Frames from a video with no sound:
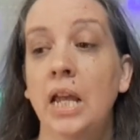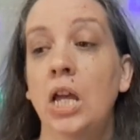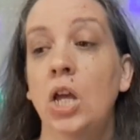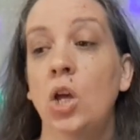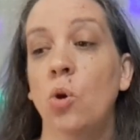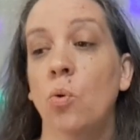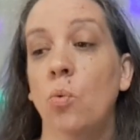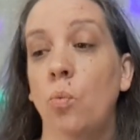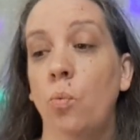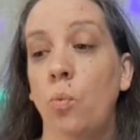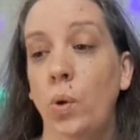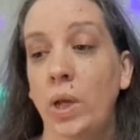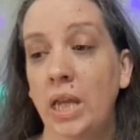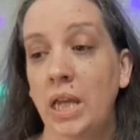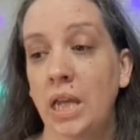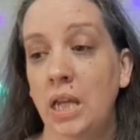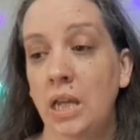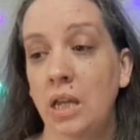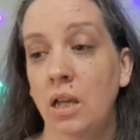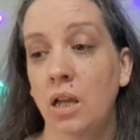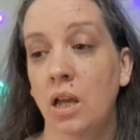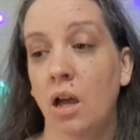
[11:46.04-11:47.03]

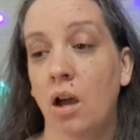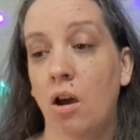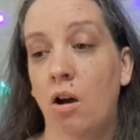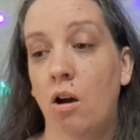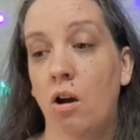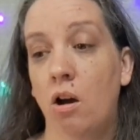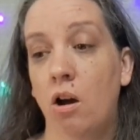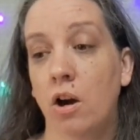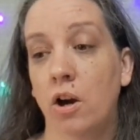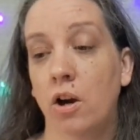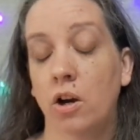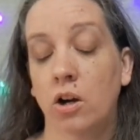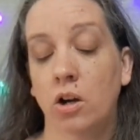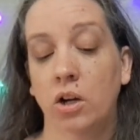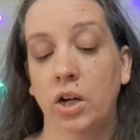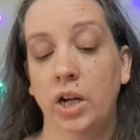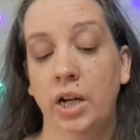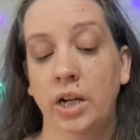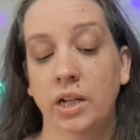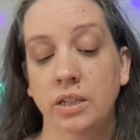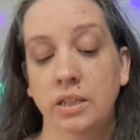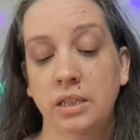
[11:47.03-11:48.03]
we are
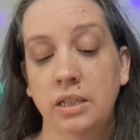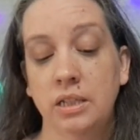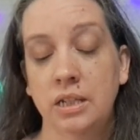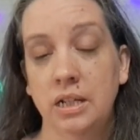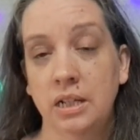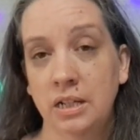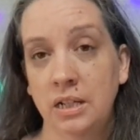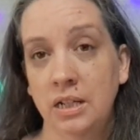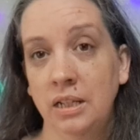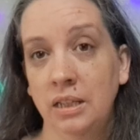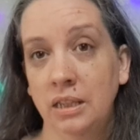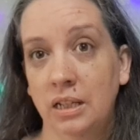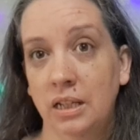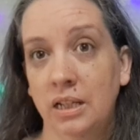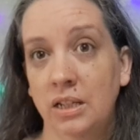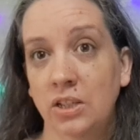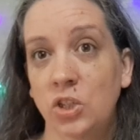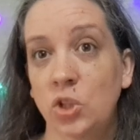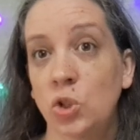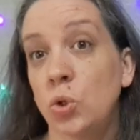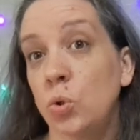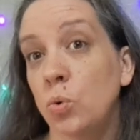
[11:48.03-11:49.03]
extending
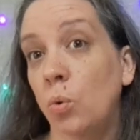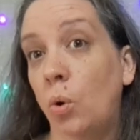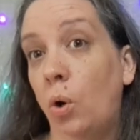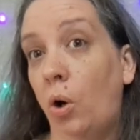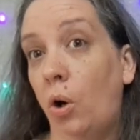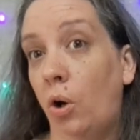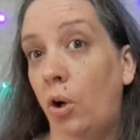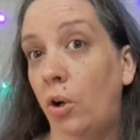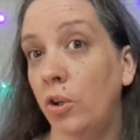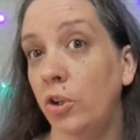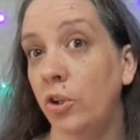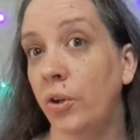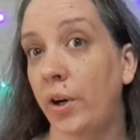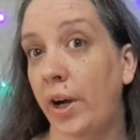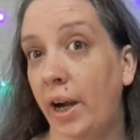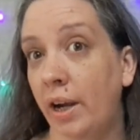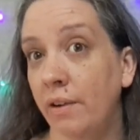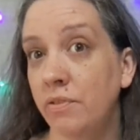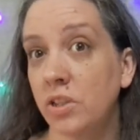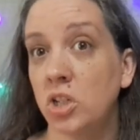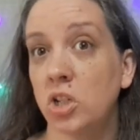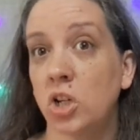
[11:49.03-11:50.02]
this to all
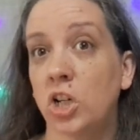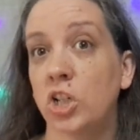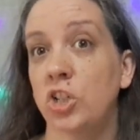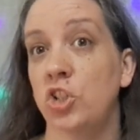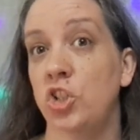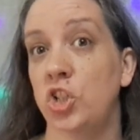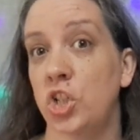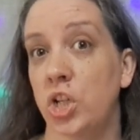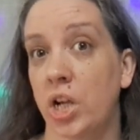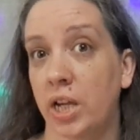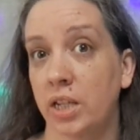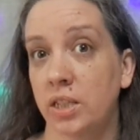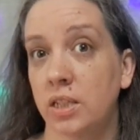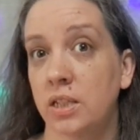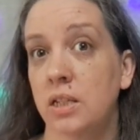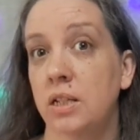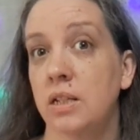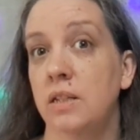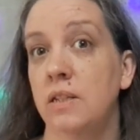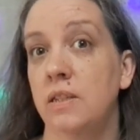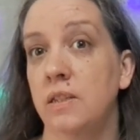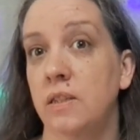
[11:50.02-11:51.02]
crafts, not
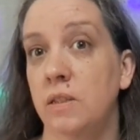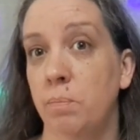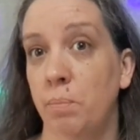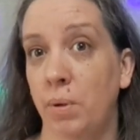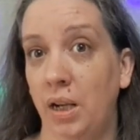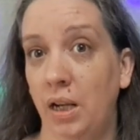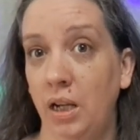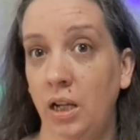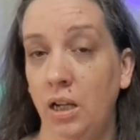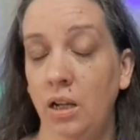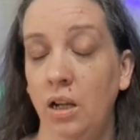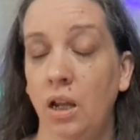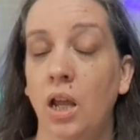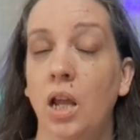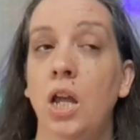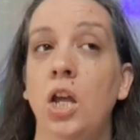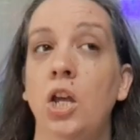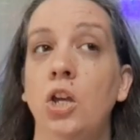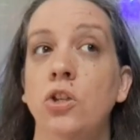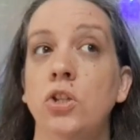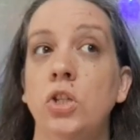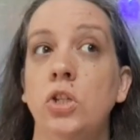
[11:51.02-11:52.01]
just spinning.
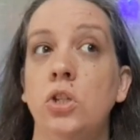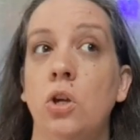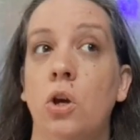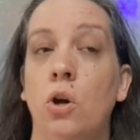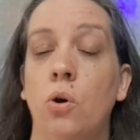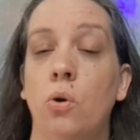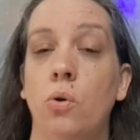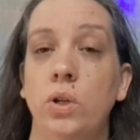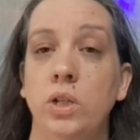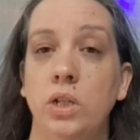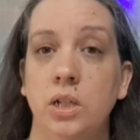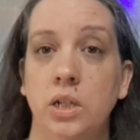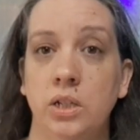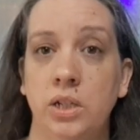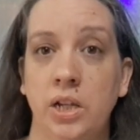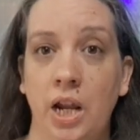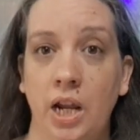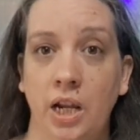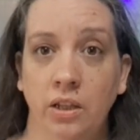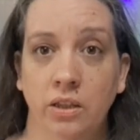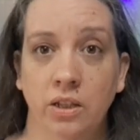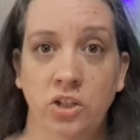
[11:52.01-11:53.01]
So
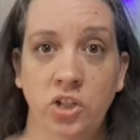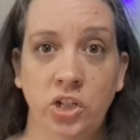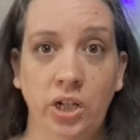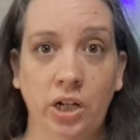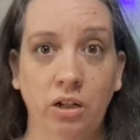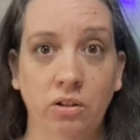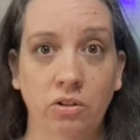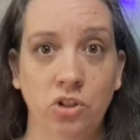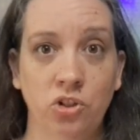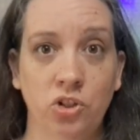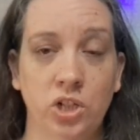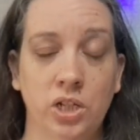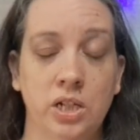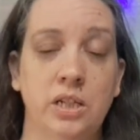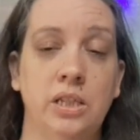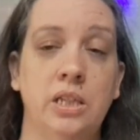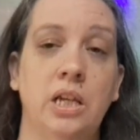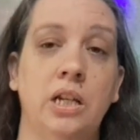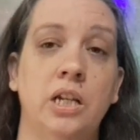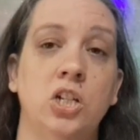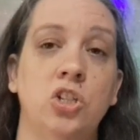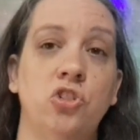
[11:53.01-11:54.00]
take the challenges
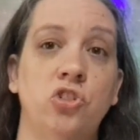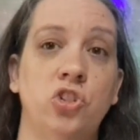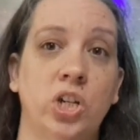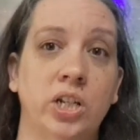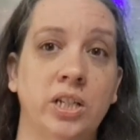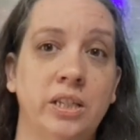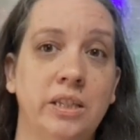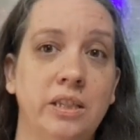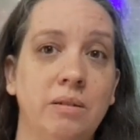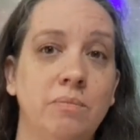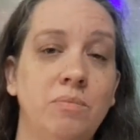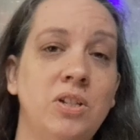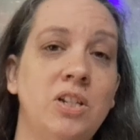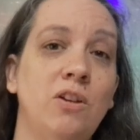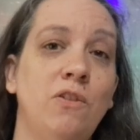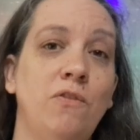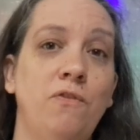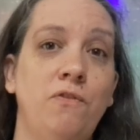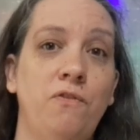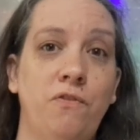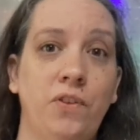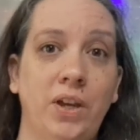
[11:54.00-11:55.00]
and adjust them to
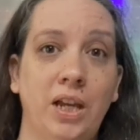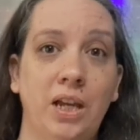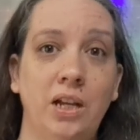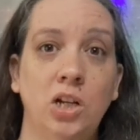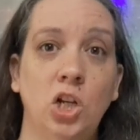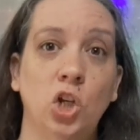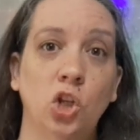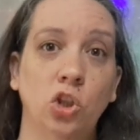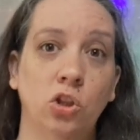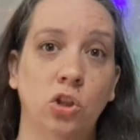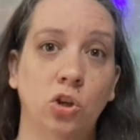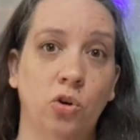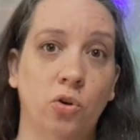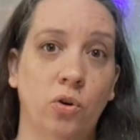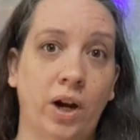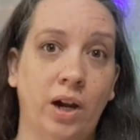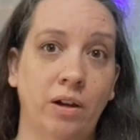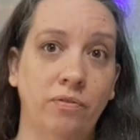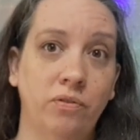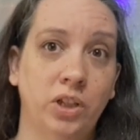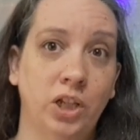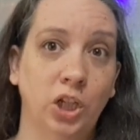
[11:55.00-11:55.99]
fit the
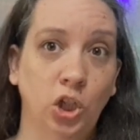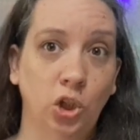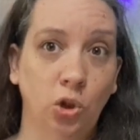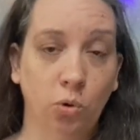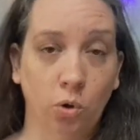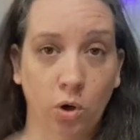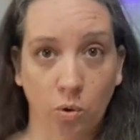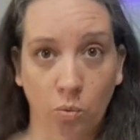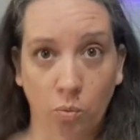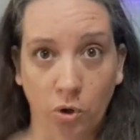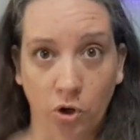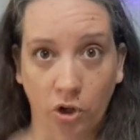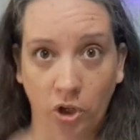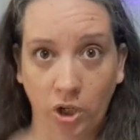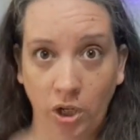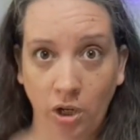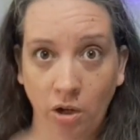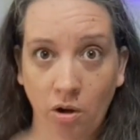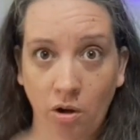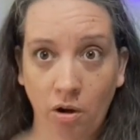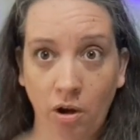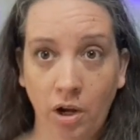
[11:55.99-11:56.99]
craft that you're
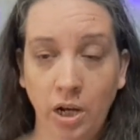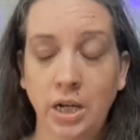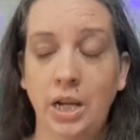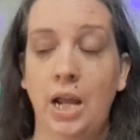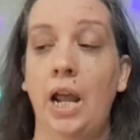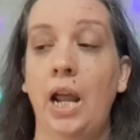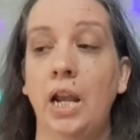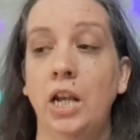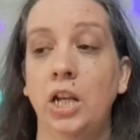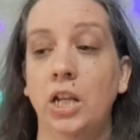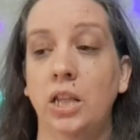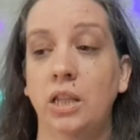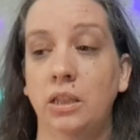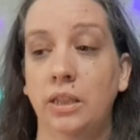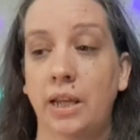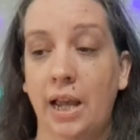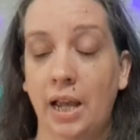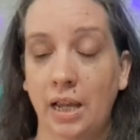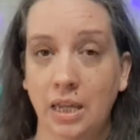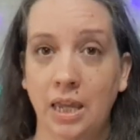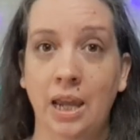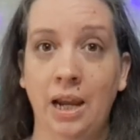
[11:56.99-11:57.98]
working on, and
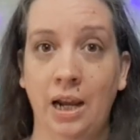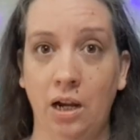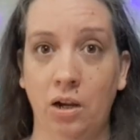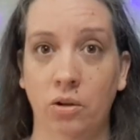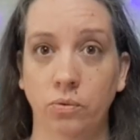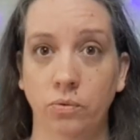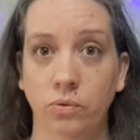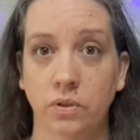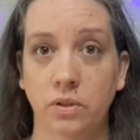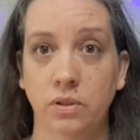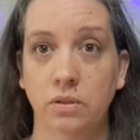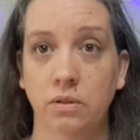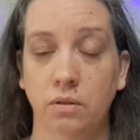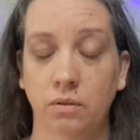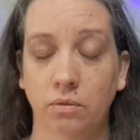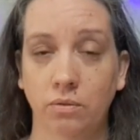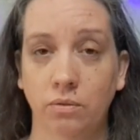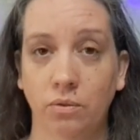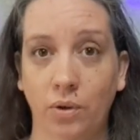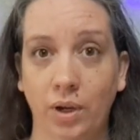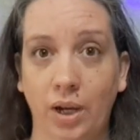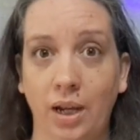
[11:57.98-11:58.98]
that counts.
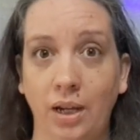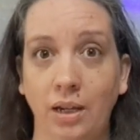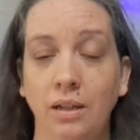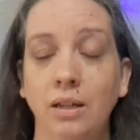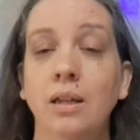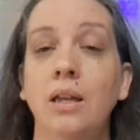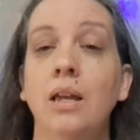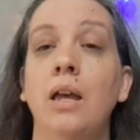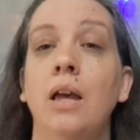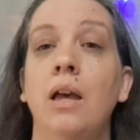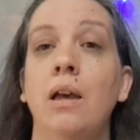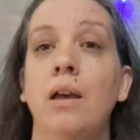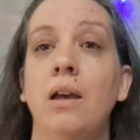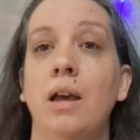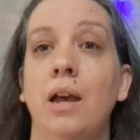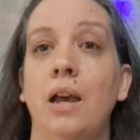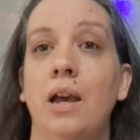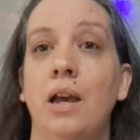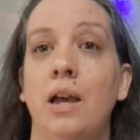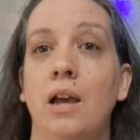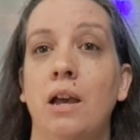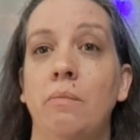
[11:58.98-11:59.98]
Okay.
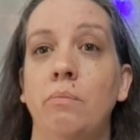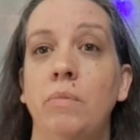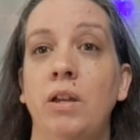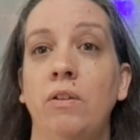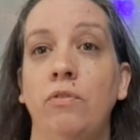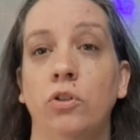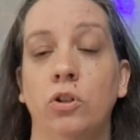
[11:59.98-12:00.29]
If you're